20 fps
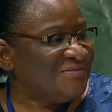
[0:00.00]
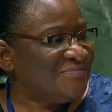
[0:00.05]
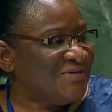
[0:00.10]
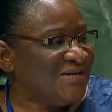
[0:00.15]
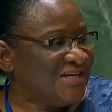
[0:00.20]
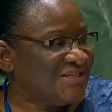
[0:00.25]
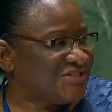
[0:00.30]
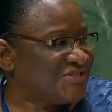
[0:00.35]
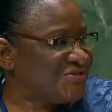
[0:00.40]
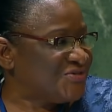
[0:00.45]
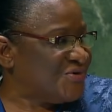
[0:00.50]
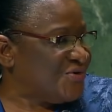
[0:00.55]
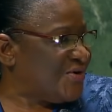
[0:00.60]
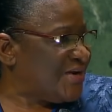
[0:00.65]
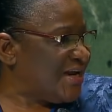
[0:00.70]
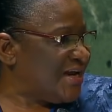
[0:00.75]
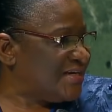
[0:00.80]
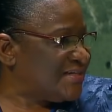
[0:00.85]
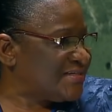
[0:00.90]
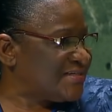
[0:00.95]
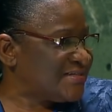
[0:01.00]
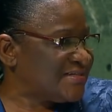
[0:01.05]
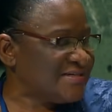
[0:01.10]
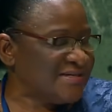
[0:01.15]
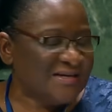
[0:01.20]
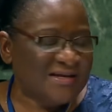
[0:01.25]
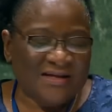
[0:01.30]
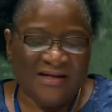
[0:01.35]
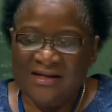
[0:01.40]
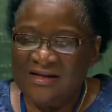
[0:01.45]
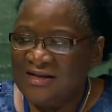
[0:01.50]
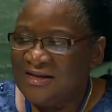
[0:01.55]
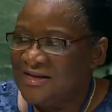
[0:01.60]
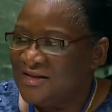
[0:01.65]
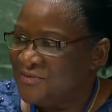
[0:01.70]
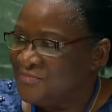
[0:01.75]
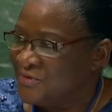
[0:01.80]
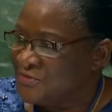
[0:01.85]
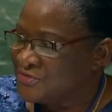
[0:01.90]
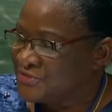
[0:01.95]
Mr. President,
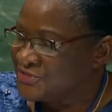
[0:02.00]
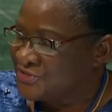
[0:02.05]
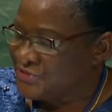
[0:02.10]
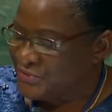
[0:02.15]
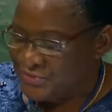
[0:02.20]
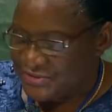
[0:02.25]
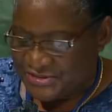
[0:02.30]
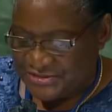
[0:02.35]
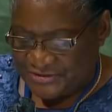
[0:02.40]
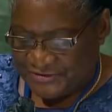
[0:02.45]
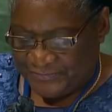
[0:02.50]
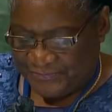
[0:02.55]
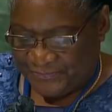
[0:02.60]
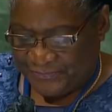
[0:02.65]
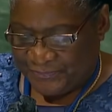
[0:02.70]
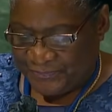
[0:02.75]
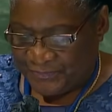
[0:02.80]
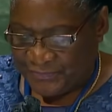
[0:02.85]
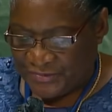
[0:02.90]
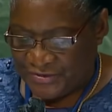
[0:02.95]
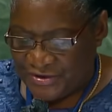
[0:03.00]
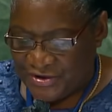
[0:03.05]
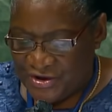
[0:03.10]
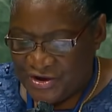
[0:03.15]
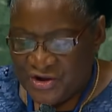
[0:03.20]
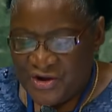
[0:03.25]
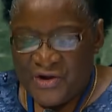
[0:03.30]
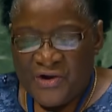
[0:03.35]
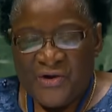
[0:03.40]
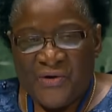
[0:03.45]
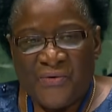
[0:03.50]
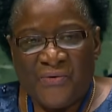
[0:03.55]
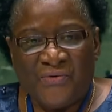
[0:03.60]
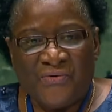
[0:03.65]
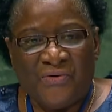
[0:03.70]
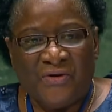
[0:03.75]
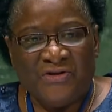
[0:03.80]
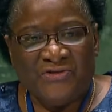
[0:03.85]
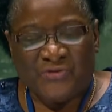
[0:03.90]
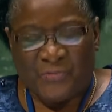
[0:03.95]
Excellencies, ladies and gentlemen,
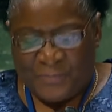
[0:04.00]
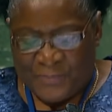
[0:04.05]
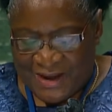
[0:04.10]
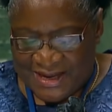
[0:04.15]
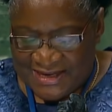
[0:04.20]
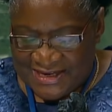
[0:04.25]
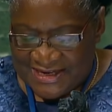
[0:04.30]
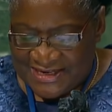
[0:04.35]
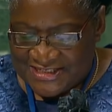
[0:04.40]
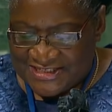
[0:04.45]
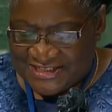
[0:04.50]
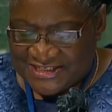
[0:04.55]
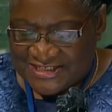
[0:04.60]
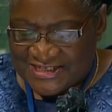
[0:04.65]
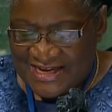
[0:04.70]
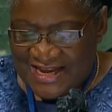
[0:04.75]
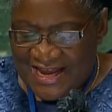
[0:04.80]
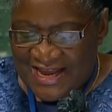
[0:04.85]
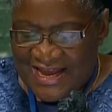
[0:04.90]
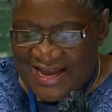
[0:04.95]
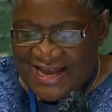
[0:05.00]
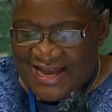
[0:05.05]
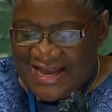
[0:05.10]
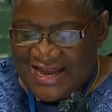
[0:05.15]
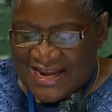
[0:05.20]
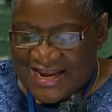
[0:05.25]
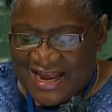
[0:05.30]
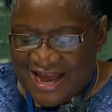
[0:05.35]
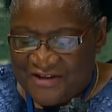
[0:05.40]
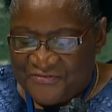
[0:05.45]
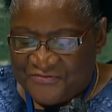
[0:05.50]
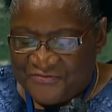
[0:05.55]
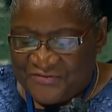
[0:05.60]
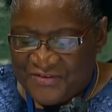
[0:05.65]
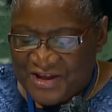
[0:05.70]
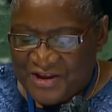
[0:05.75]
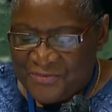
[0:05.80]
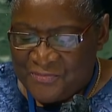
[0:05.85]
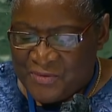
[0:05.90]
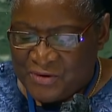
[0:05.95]
our country
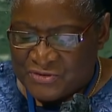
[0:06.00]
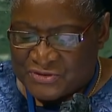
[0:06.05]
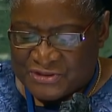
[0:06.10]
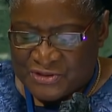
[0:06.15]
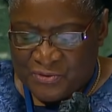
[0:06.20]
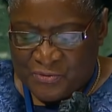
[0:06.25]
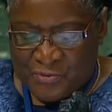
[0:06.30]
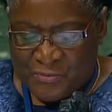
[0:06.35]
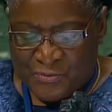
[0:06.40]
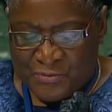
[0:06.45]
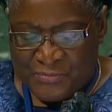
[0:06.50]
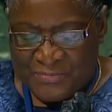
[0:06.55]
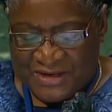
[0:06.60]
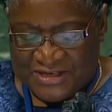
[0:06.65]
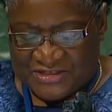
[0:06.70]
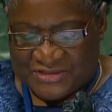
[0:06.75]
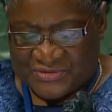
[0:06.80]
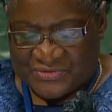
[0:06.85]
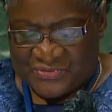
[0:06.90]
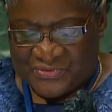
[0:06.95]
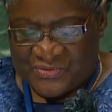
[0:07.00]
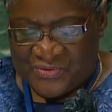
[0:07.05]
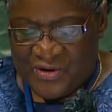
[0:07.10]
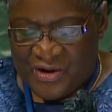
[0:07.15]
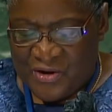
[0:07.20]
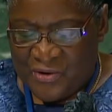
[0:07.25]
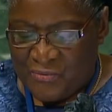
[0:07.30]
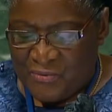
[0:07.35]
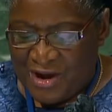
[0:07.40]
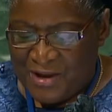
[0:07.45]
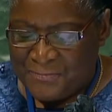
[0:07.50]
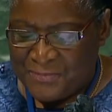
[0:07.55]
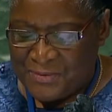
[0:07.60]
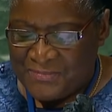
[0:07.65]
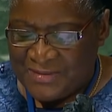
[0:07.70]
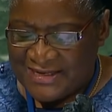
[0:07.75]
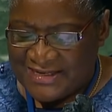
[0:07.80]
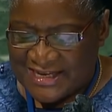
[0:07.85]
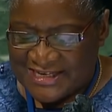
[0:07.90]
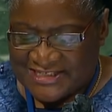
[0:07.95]
reaffirms
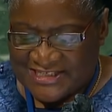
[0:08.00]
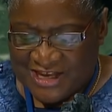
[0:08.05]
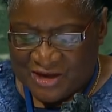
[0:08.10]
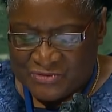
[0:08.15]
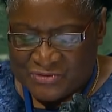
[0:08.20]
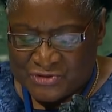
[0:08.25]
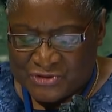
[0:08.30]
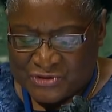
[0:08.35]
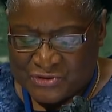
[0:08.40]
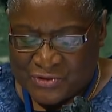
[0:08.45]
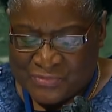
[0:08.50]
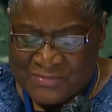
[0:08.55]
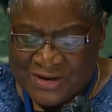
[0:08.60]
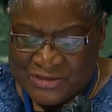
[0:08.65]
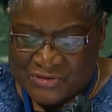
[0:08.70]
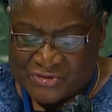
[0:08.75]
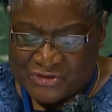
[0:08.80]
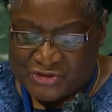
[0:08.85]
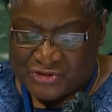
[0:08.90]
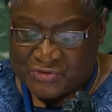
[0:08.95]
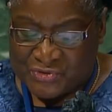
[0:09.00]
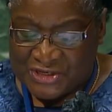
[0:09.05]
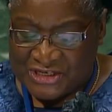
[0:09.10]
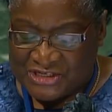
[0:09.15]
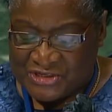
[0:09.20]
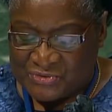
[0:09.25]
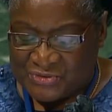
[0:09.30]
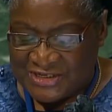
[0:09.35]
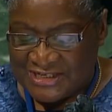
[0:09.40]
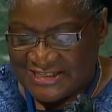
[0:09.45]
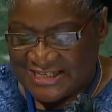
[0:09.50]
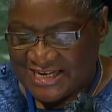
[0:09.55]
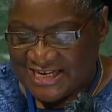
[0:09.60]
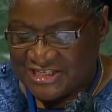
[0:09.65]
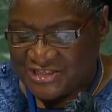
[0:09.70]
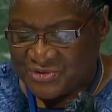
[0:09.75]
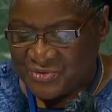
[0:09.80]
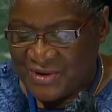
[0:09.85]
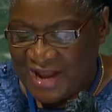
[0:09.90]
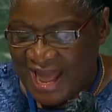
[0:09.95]
our commitment towards the
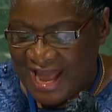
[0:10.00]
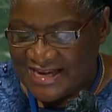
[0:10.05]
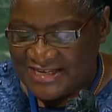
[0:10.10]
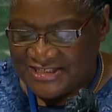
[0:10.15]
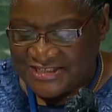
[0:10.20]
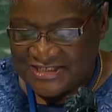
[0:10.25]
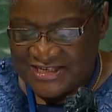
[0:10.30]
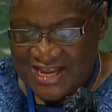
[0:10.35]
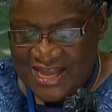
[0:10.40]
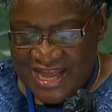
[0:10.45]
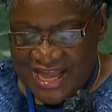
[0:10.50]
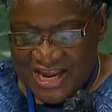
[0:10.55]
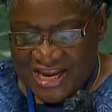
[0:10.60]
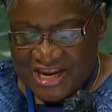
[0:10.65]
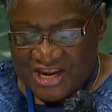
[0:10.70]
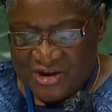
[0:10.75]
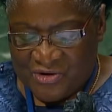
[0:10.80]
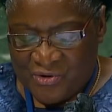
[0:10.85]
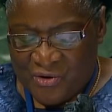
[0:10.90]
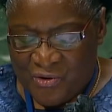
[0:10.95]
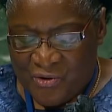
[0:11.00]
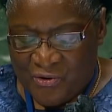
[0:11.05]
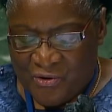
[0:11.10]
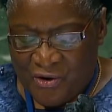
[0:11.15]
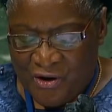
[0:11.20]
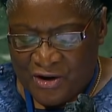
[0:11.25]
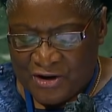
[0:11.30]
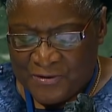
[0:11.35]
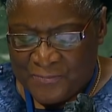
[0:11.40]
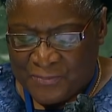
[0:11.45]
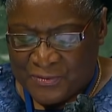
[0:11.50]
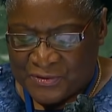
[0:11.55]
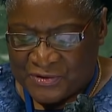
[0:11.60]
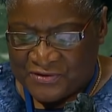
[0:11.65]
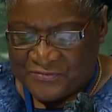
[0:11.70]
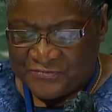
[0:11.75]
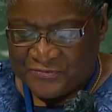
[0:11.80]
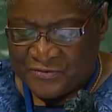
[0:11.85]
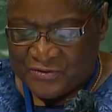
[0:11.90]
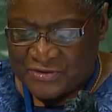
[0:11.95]
implementation of international legal
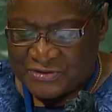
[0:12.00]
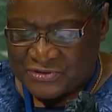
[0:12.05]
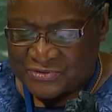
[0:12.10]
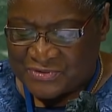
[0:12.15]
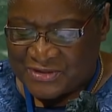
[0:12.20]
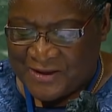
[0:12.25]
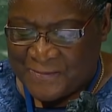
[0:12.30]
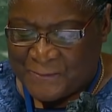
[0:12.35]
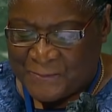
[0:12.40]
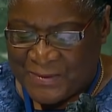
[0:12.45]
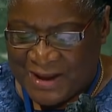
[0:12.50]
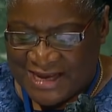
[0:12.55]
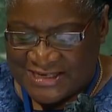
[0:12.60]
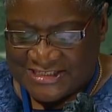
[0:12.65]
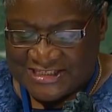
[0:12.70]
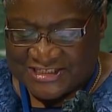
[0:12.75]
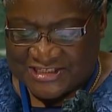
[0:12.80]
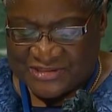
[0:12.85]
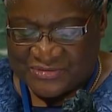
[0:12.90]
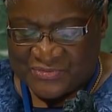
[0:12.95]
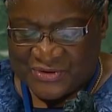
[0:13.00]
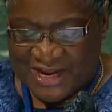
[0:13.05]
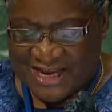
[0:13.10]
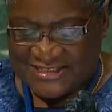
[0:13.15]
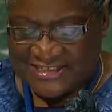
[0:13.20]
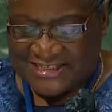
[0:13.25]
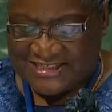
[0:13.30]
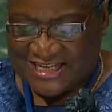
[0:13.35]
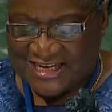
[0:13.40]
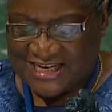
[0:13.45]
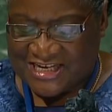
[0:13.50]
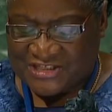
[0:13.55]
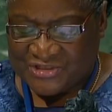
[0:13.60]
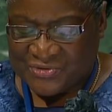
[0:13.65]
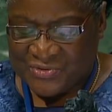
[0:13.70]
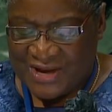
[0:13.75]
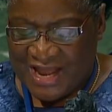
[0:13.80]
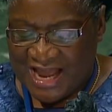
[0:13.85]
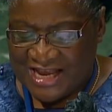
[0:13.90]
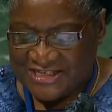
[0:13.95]
instruments aimed at
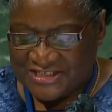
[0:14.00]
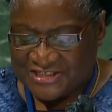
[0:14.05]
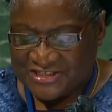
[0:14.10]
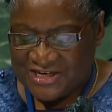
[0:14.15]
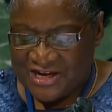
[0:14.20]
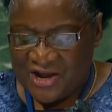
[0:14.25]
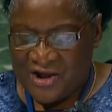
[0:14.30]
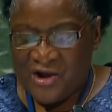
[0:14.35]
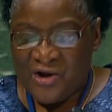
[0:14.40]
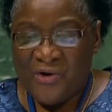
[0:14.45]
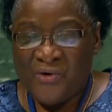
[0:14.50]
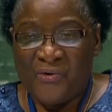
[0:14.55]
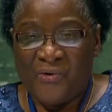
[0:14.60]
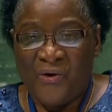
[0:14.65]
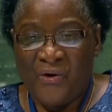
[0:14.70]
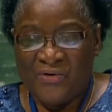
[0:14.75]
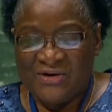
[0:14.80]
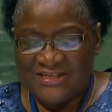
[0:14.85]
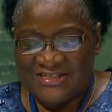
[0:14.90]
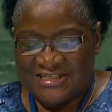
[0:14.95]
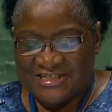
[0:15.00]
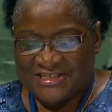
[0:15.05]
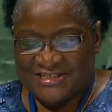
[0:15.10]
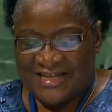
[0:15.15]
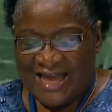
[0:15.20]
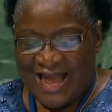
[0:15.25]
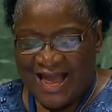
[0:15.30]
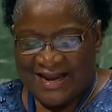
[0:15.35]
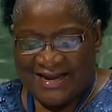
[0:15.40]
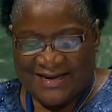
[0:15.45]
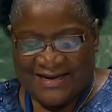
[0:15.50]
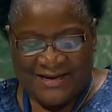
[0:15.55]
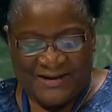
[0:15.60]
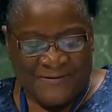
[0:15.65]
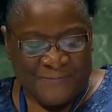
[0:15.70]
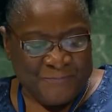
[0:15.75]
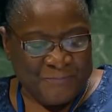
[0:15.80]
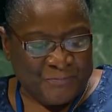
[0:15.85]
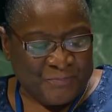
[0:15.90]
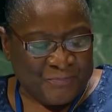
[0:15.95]
strengthening peace and security,